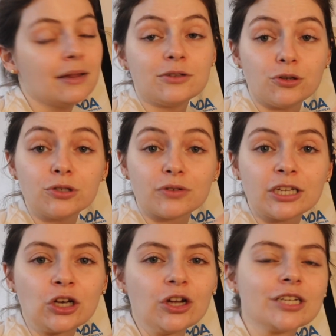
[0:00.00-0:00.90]
Dune's
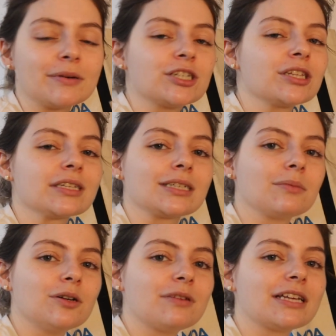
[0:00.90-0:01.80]
really good, especially in the
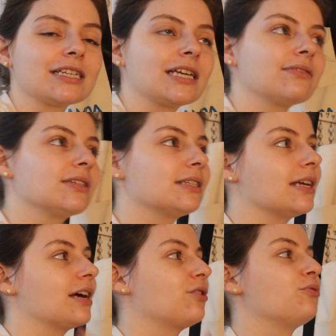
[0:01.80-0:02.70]
summer, because it gives this
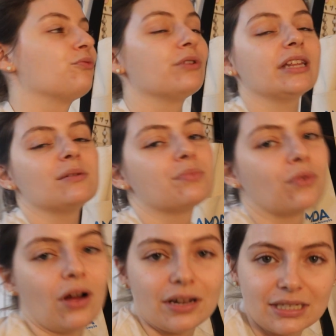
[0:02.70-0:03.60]
like really
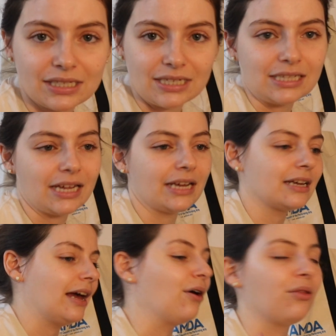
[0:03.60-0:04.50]
bronzy, like
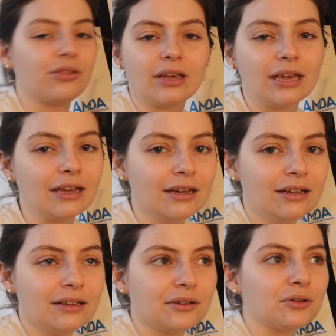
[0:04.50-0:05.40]
healthy
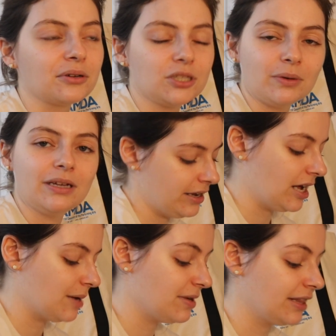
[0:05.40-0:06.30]
look to it.
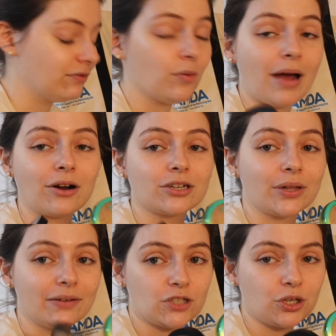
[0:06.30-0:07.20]
And then for powders, I
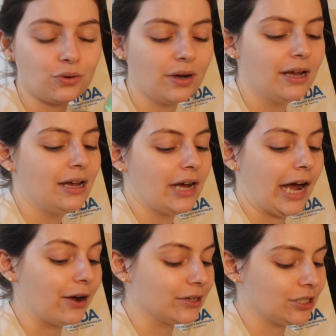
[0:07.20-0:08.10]
only have two.
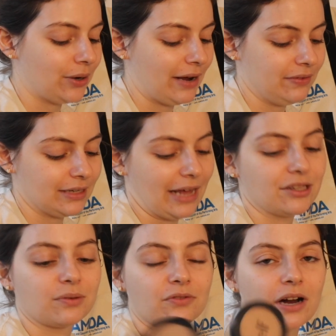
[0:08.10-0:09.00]
I also have
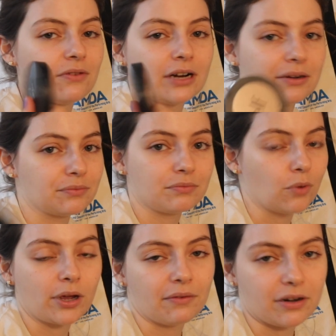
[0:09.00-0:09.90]
this one forever and I
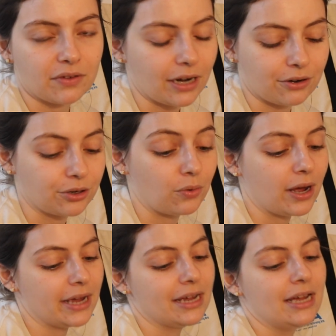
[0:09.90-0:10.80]
won't get rid of it. I don't know
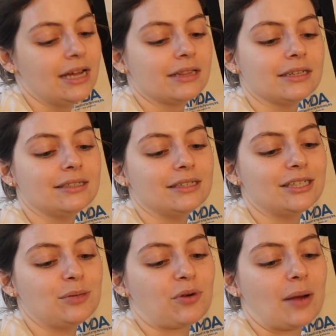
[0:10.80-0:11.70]
why. This is
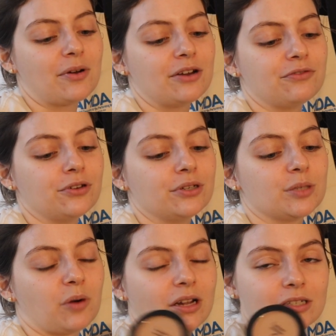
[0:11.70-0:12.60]
the primer
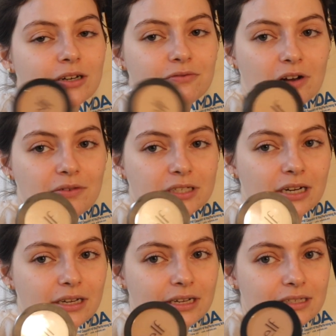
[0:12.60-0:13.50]
infused bronzer in Forever
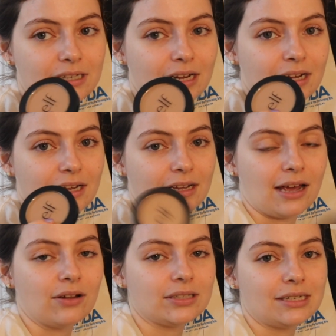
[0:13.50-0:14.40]
Sunkissed.
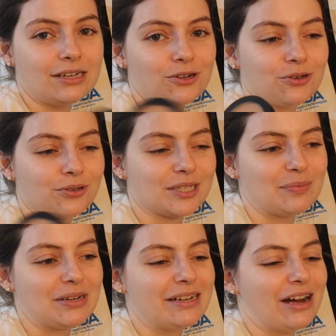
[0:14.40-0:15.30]
Kelsey, who used to
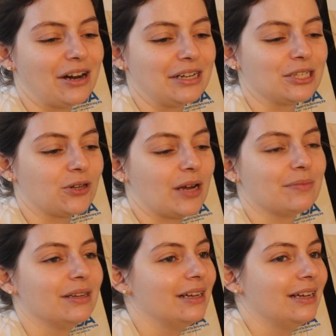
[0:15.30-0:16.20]
be on
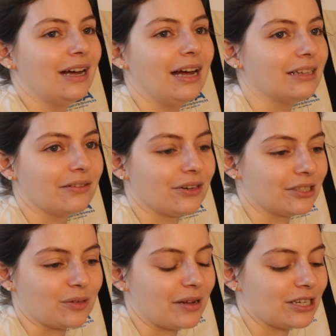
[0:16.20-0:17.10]
Instagram, I love her
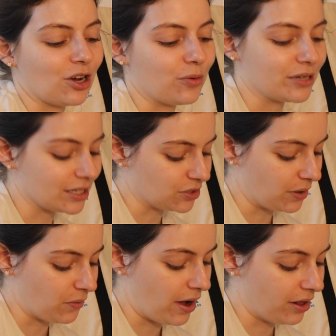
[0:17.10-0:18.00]
so much. I hope she's
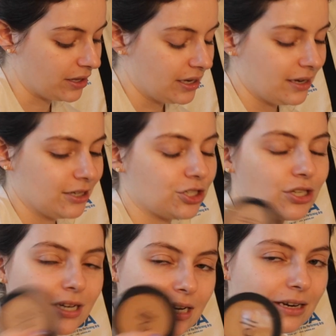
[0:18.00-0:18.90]
doing well.
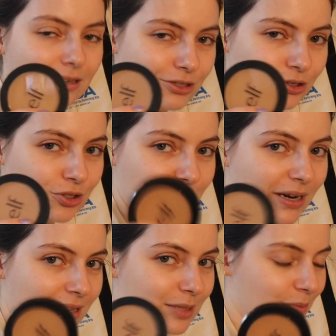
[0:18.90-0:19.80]
She introduced me
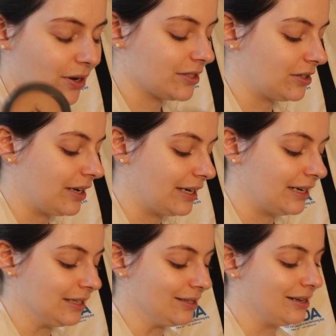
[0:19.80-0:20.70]
to this bronzer and it
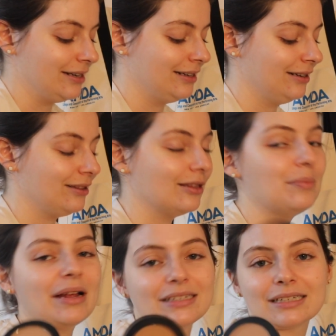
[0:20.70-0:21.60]
is the
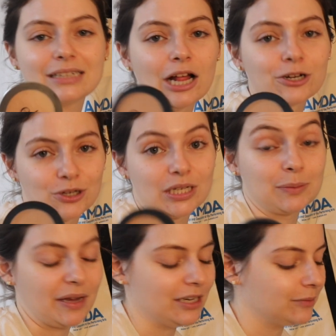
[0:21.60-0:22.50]
best $6 you could
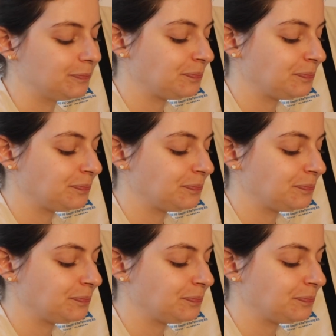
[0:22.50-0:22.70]
spend.